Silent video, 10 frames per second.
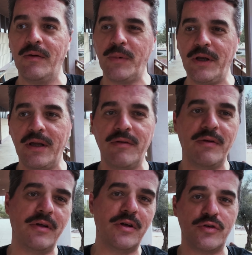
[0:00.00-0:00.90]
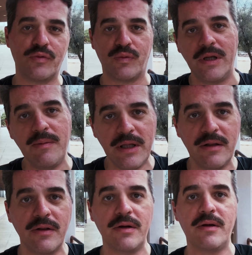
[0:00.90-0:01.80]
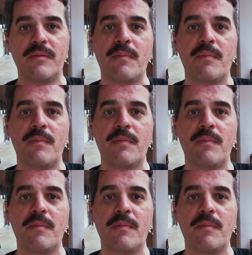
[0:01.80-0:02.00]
I'm going to give it a dreamy look